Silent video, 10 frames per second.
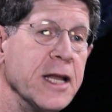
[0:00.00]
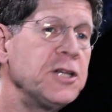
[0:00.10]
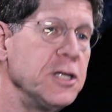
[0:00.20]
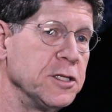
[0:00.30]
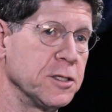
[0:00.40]

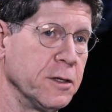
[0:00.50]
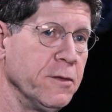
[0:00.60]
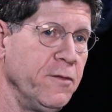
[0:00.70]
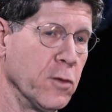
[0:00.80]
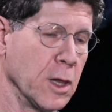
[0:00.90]
conditions
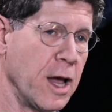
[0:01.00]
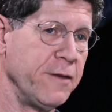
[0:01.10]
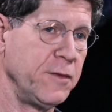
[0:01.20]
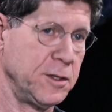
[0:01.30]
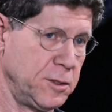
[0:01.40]
for
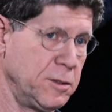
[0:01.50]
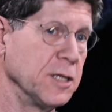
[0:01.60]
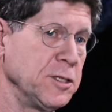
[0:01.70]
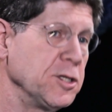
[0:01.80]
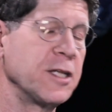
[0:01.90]
life, it
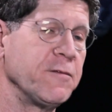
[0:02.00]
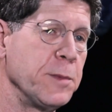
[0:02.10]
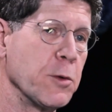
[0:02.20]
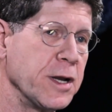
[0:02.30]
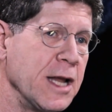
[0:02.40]
doesn't just have
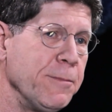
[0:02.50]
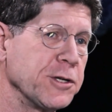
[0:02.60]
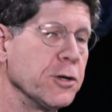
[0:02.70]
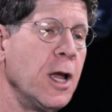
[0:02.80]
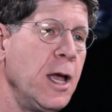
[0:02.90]
to be the right
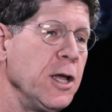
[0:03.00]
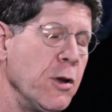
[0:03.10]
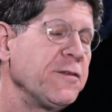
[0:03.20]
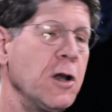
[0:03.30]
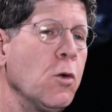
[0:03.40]
temperature.
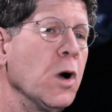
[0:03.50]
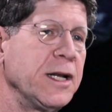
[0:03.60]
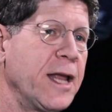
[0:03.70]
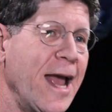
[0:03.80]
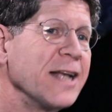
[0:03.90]
You have to know
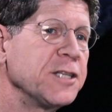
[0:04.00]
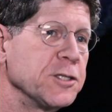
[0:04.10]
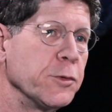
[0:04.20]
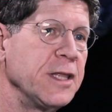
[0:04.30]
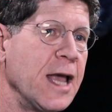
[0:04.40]
what
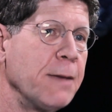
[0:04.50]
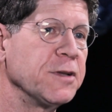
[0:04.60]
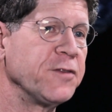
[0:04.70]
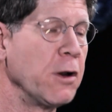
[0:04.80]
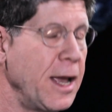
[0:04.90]
gases are in the
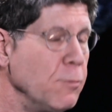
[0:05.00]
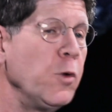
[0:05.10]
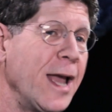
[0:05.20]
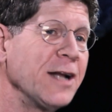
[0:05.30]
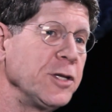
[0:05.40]
atmosphere, and
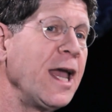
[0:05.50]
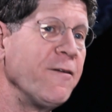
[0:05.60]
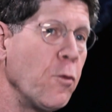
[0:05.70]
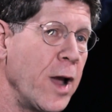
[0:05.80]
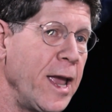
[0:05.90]
we actually
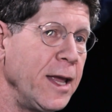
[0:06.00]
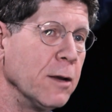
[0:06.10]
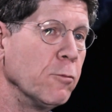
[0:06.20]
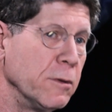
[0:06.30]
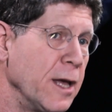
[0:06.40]
have a
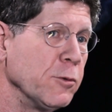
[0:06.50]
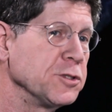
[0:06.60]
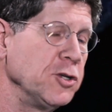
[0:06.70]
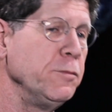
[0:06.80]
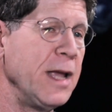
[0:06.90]
way that
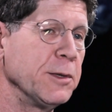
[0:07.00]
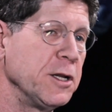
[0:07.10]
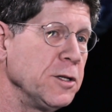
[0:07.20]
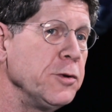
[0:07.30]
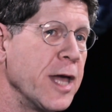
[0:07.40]
we'll soon be able to do